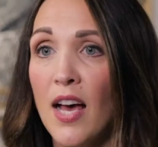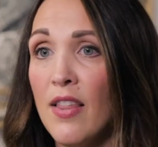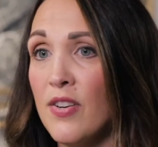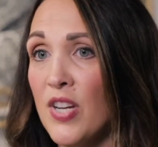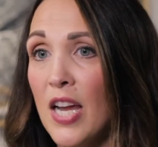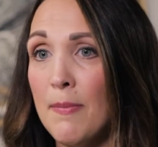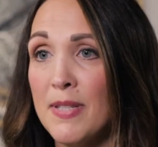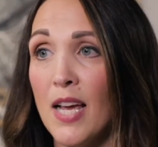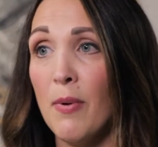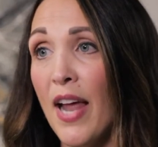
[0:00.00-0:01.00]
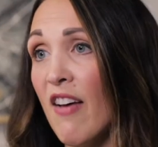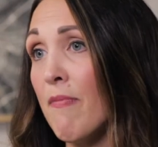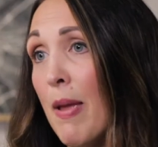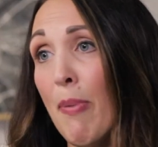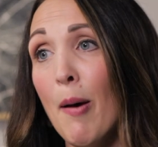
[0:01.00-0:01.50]
Other times I would
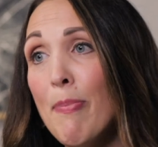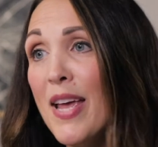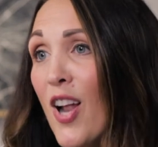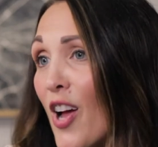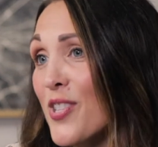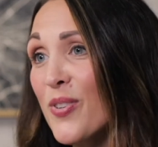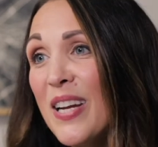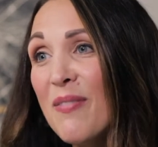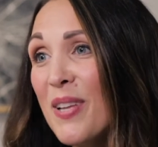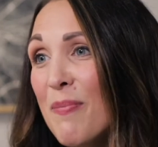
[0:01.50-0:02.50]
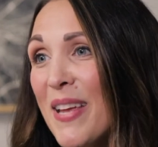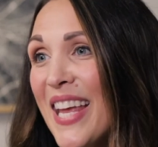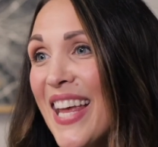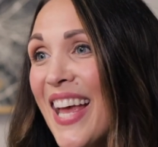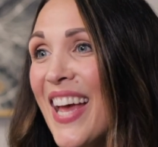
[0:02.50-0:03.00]
have my puppet on screen with
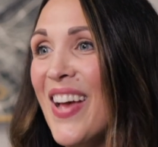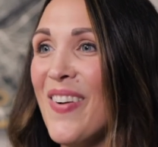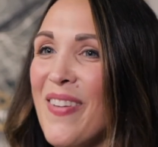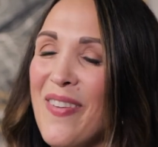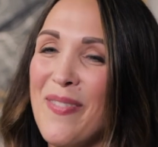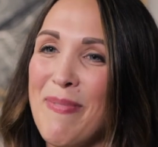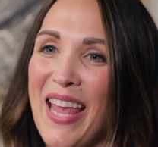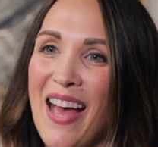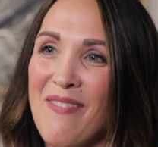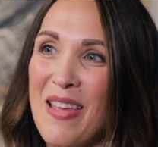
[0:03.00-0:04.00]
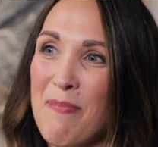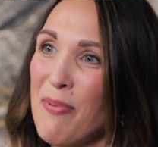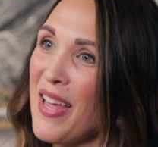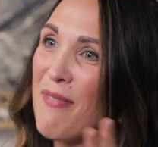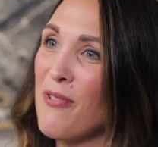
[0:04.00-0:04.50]
me. We would be having
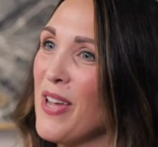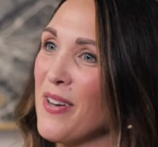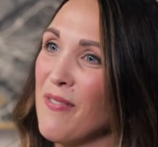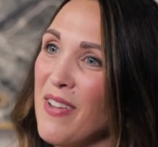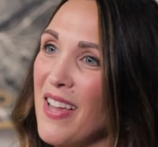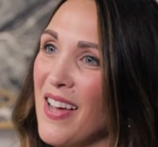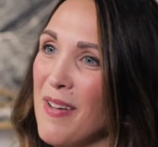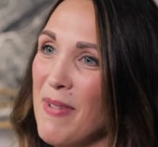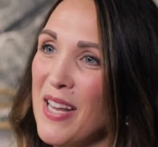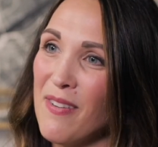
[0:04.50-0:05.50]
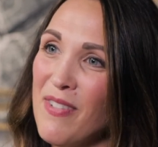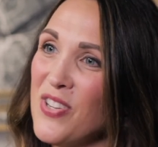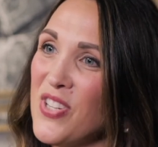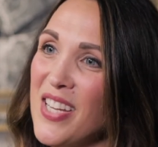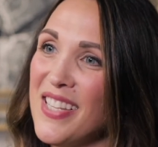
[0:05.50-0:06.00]
playful inter um,
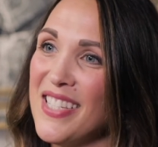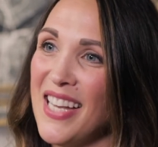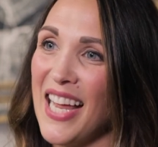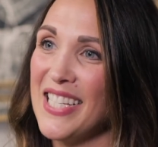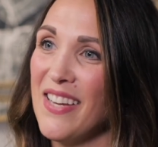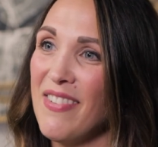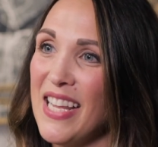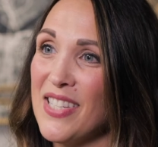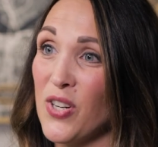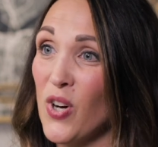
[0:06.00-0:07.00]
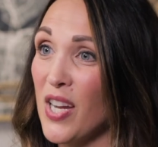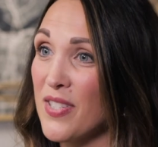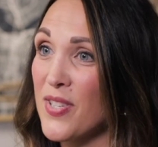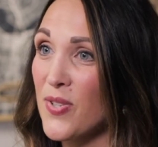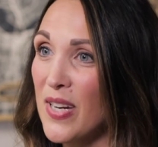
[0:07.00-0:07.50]
interventions and activities
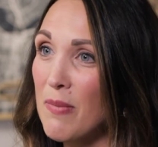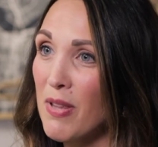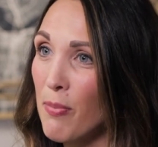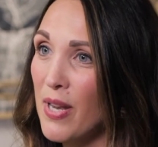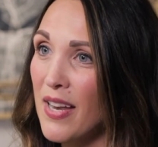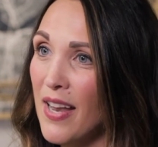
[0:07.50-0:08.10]
across the screen with one